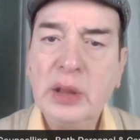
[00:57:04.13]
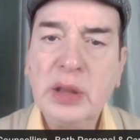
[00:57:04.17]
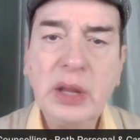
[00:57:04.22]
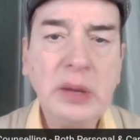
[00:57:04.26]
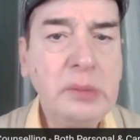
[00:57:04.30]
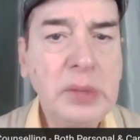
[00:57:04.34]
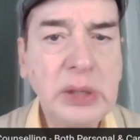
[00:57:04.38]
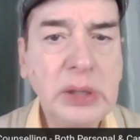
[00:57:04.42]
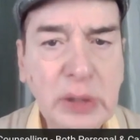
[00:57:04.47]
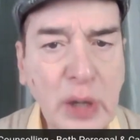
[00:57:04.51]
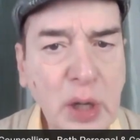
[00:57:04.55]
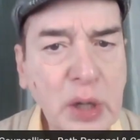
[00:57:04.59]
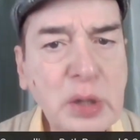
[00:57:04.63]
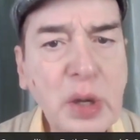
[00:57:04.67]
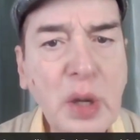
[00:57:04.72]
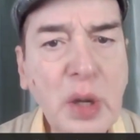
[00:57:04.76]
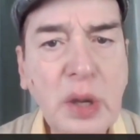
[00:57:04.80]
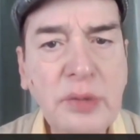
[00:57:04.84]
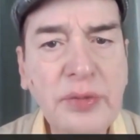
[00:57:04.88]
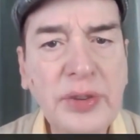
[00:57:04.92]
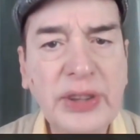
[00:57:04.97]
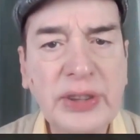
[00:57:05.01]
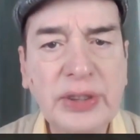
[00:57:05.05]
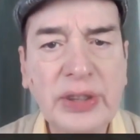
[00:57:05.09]
thing, but not all
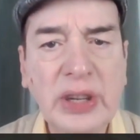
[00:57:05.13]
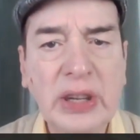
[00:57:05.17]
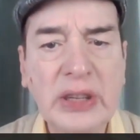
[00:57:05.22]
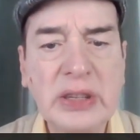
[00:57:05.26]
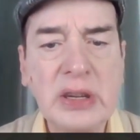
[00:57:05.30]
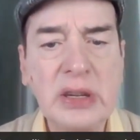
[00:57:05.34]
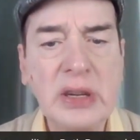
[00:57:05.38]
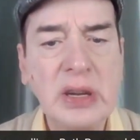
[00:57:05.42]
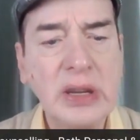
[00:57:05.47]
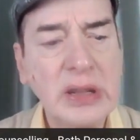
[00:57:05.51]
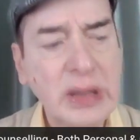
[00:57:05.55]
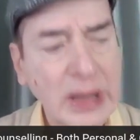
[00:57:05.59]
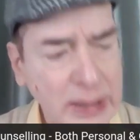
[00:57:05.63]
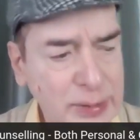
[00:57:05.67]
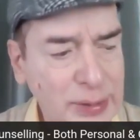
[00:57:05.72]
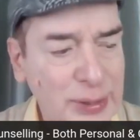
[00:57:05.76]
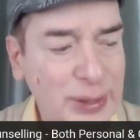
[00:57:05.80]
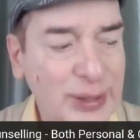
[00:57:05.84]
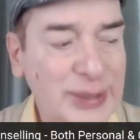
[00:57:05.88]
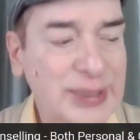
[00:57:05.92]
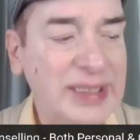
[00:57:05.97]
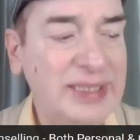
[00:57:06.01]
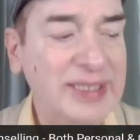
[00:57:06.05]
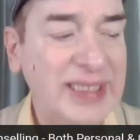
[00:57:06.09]
of us get it, and let's
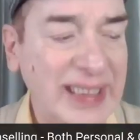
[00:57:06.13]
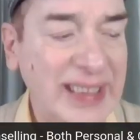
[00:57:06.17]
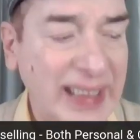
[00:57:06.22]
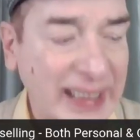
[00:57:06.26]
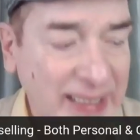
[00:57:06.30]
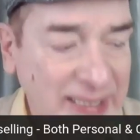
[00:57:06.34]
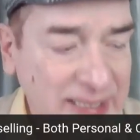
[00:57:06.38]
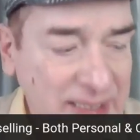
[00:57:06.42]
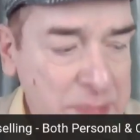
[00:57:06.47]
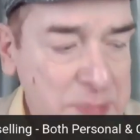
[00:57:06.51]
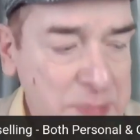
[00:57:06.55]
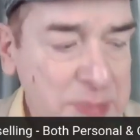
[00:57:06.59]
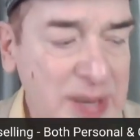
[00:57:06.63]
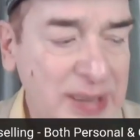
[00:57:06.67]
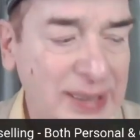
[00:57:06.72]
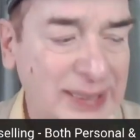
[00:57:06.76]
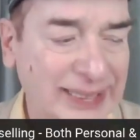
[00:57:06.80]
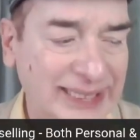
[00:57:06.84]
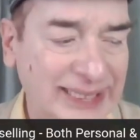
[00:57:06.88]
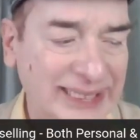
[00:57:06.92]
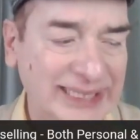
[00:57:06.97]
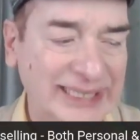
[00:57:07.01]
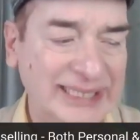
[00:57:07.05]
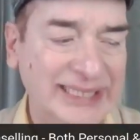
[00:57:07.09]
not even accept
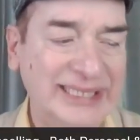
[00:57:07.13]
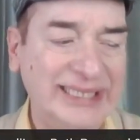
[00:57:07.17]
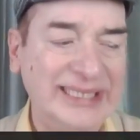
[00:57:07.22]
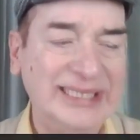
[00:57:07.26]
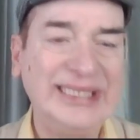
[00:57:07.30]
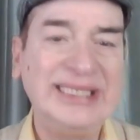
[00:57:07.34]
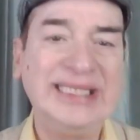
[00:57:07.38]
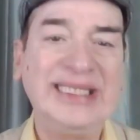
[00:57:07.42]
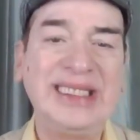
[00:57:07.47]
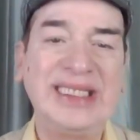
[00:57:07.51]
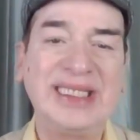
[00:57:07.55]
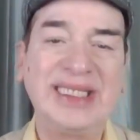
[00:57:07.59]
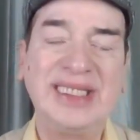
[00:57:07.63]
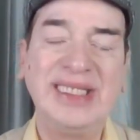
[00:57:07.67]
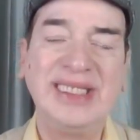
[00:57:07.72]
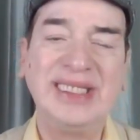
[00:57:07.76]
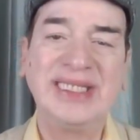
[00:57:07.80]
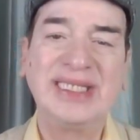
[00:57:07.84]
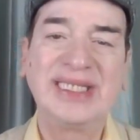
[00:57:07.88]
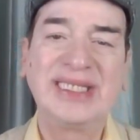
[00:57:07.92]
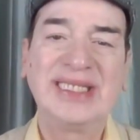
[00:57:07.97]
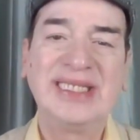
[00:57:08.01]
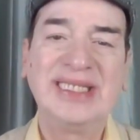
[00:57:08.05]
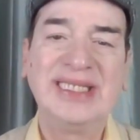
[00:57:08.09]
these
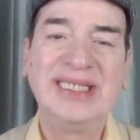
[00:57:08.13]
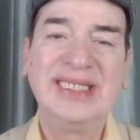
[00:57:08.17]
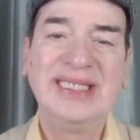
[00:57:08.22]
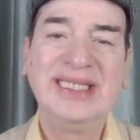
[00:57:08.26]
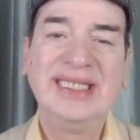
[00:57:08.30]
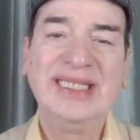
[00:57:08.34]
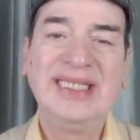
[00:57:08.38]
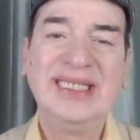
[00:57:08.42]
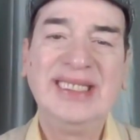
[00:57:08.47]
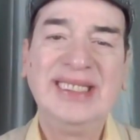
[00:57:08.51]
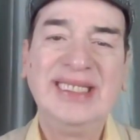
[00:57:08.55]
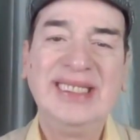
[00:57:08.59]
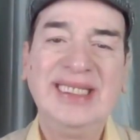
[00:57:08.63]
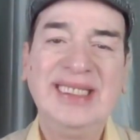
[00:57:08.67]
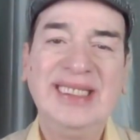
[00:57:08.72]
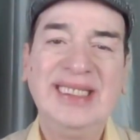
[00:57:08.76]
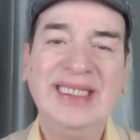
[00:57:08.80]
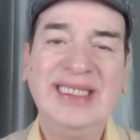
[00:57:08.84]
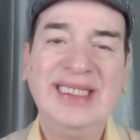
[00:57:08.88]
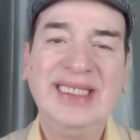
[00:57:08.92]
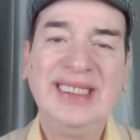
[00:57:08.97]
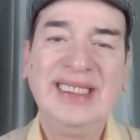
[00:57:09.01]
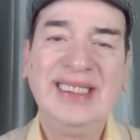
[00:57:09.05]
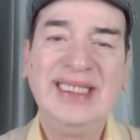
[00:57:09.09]
things.
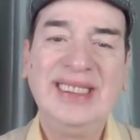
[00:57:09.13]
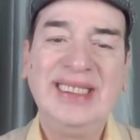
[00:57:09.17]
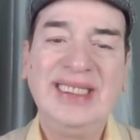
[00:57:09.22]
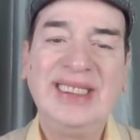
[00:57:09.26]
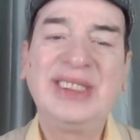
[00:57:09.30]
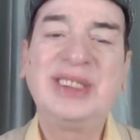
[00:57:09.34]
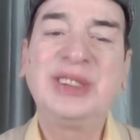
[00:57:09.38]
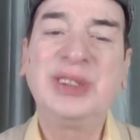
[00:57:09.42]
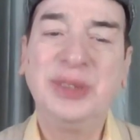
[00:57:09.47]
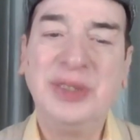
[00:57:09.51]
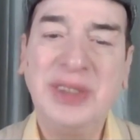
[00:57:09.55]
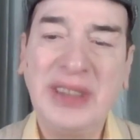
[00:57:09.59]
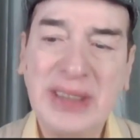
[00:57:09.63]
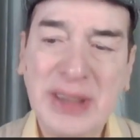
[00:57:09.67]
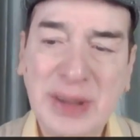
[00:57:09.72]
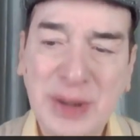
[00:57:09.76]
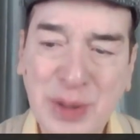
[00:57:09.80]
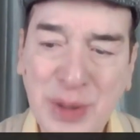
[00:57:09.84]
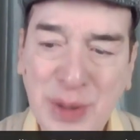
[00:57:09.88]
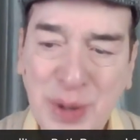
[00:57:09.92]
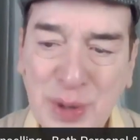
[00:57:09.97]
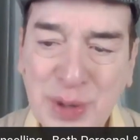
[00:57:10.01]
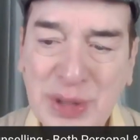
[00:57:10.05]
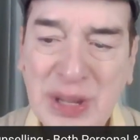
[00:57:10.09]
So when you
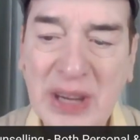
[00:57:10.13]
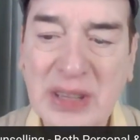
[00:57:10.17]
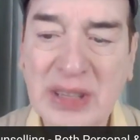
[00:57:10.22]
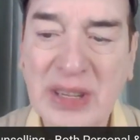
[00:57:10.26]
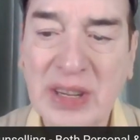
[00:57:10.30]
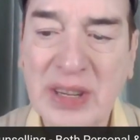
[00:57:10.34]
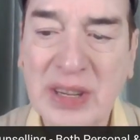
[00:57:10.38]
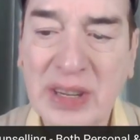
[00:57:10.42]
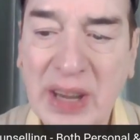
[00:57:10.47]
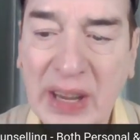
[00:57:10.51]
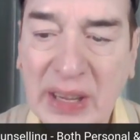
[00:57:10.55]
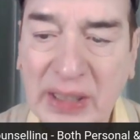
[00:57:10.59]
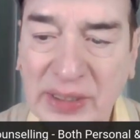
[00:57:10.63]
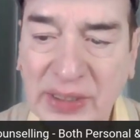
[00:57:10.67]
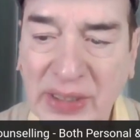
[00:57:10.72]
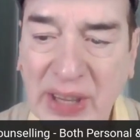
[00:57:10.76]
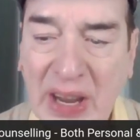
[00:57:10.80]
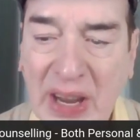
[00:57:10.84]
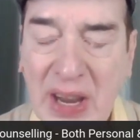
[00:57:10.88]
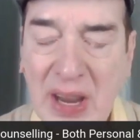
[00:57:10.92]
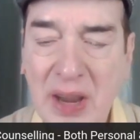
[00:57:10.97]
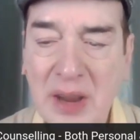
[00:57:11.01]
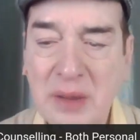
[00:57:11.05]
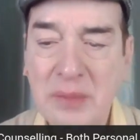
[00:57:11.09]
know that it takes
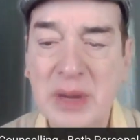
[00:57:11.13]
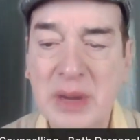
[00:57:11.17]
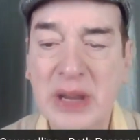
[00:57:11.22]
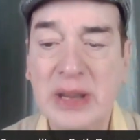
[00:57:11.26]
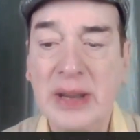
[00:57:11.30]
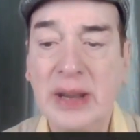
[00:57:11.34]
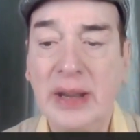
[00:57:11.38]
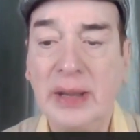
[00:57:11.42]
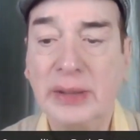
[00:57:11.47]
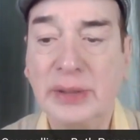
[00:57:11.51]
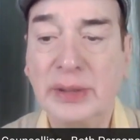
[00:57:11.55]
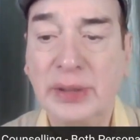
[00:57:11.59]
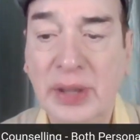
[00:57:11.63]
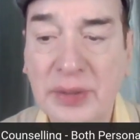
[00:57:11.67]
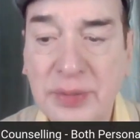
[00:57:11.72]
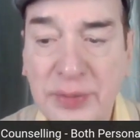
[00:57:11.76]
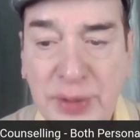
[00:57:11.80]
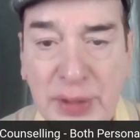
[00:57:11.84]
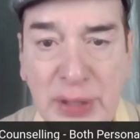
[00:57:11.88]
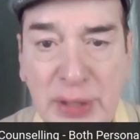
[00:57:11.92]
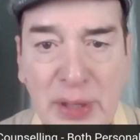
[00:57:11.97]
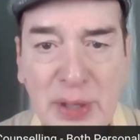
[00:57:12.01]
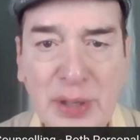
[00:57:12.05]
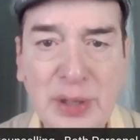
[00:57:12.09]
time, it takes
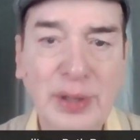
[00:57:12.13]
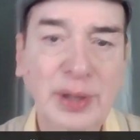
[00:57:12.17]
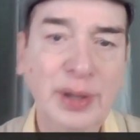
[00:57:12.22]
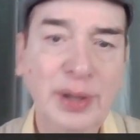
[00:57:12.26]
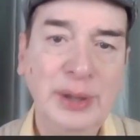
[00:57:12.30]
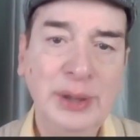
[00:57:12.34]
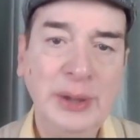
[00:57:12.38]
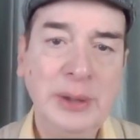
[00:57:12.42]
effort,